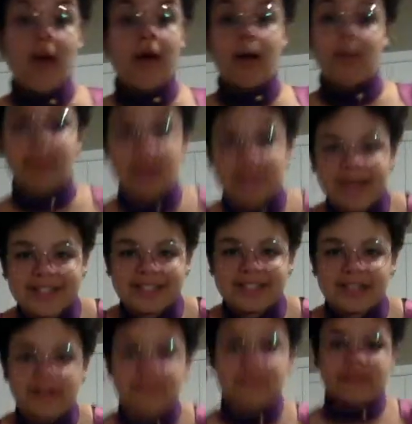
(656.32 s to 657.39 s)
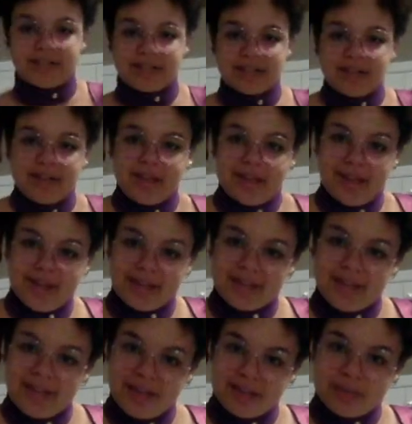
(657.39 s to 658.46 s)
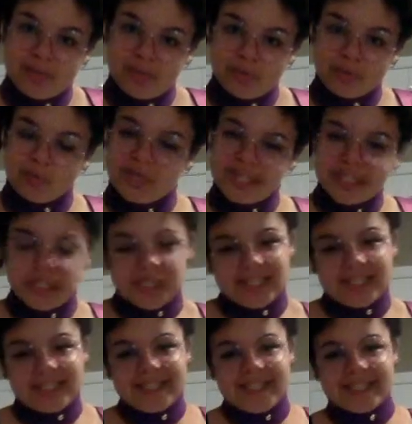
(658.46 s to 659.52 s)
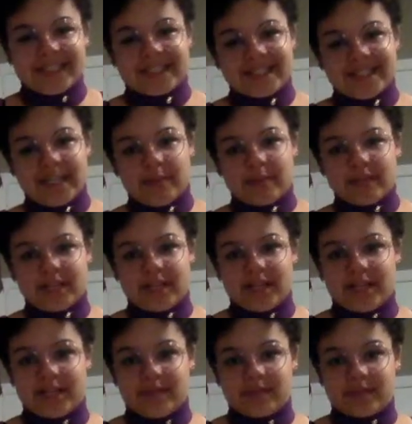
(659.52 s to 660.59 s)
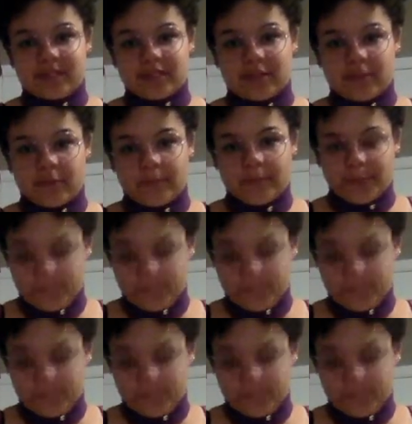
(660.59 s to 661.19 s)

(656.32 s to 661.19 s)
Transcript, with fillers: I'm uh, by myself and I'd can't reach and see at the same time. So